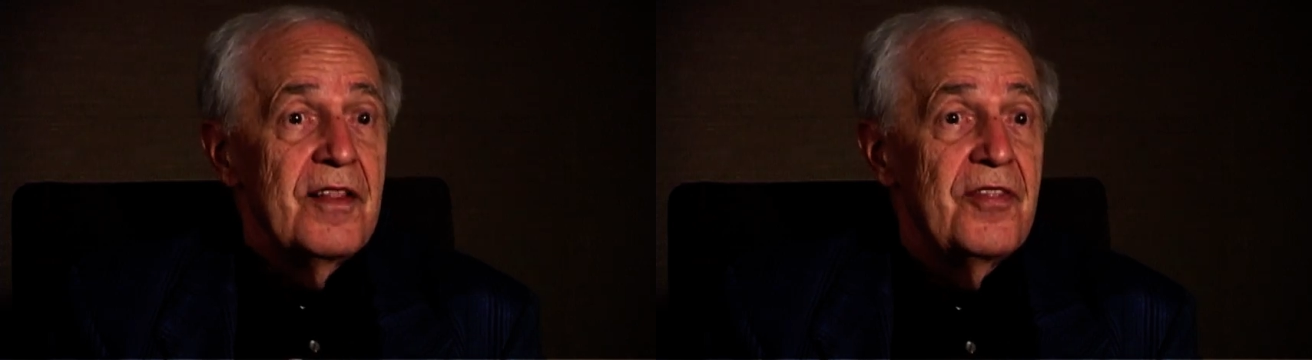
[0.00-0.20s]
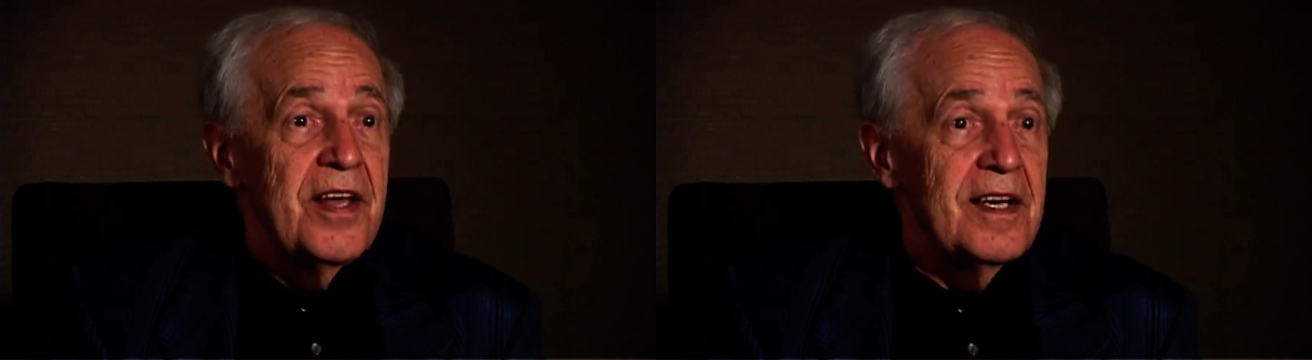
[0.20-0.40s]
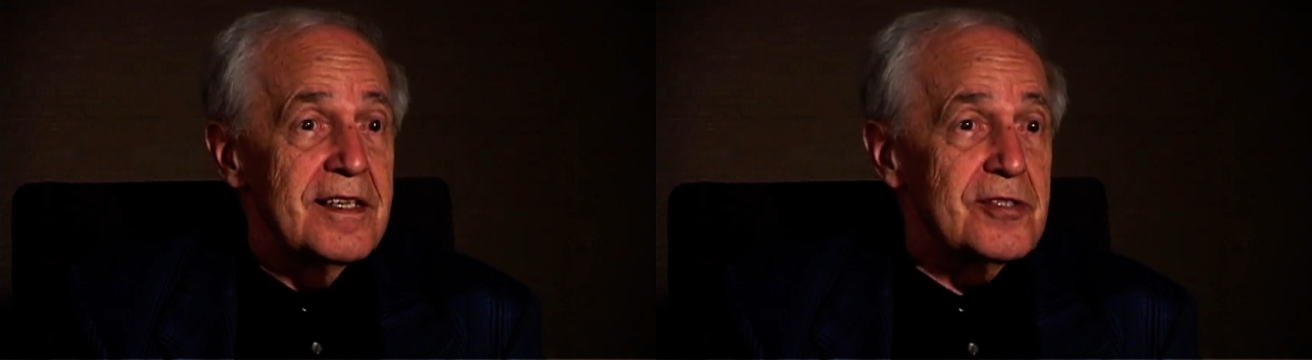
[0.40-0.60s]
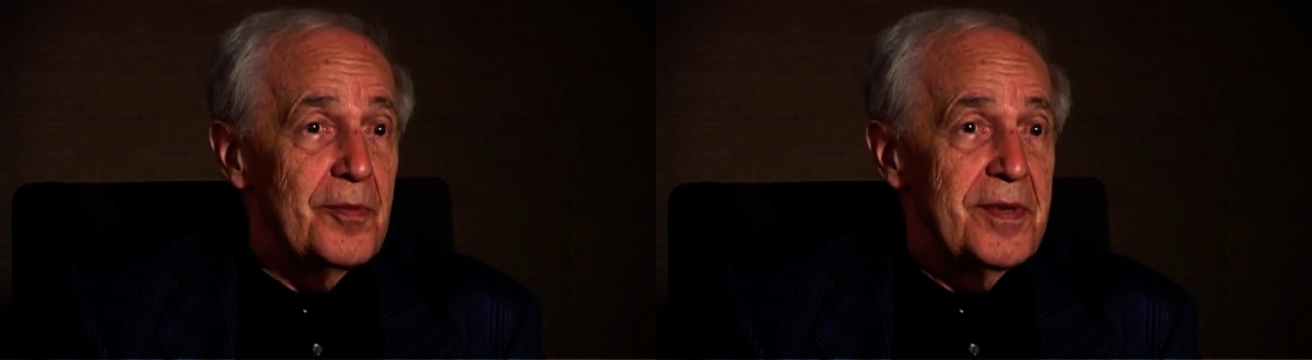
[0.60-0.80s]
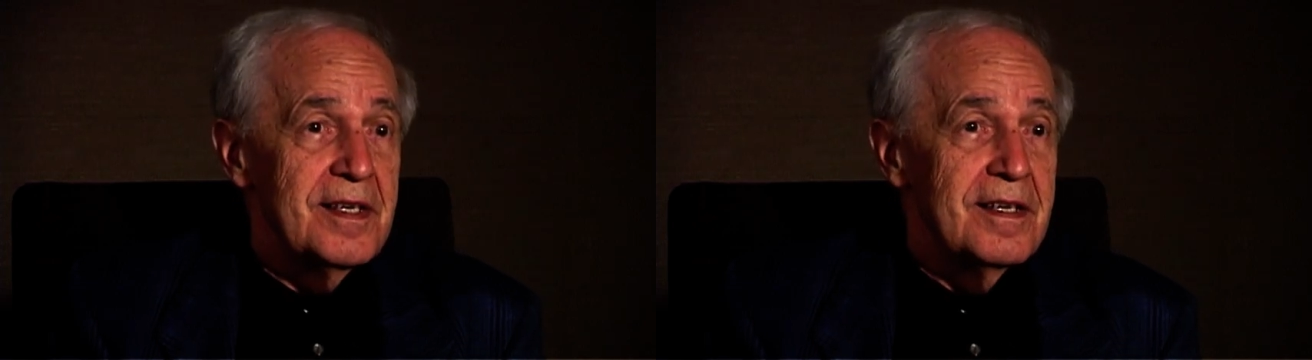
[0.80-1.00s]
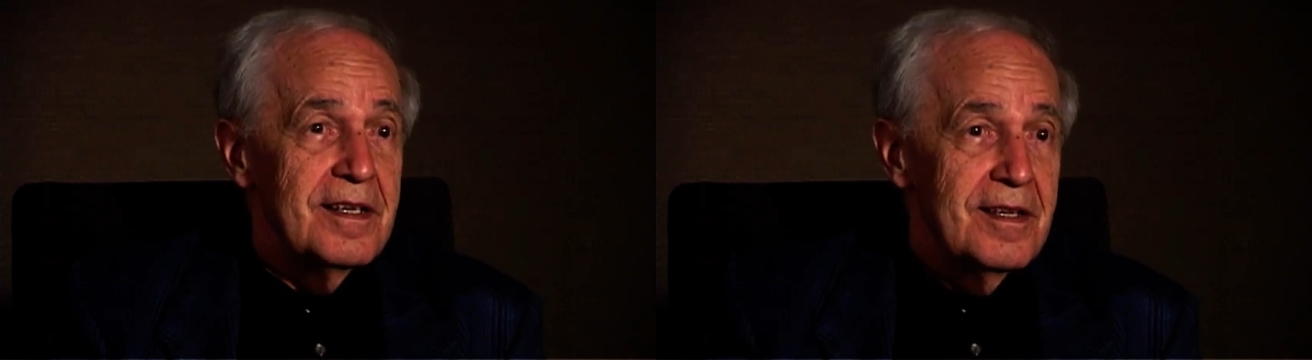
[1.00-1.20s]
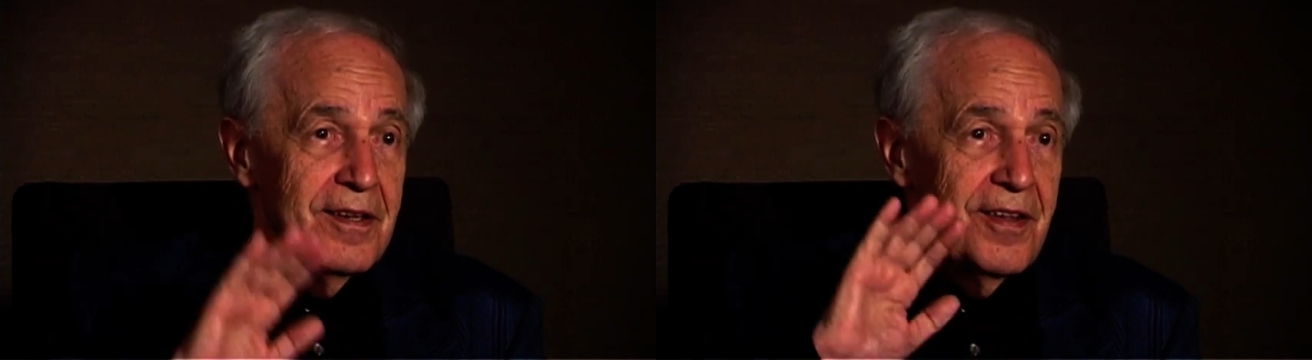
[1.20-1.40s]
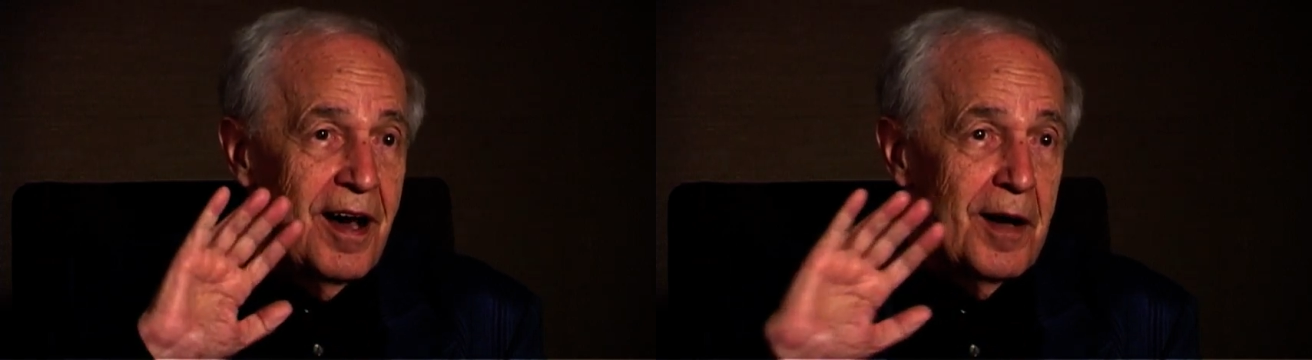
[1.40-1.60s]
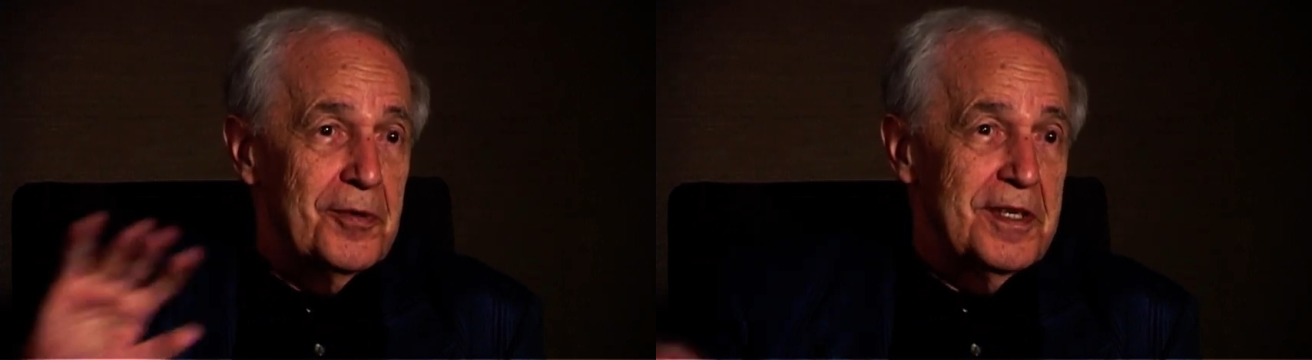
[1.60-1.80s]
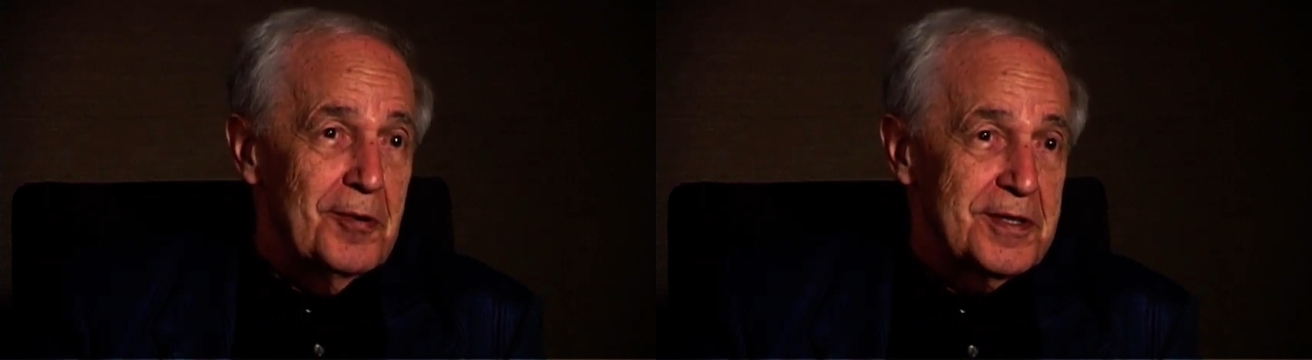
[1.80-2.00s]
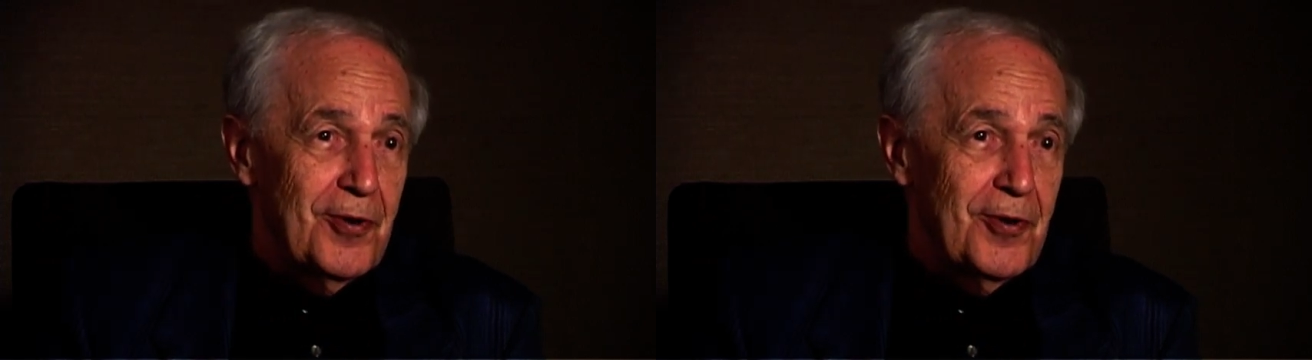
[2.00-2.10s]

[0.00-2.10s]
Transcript: Then, I mean, the harmony was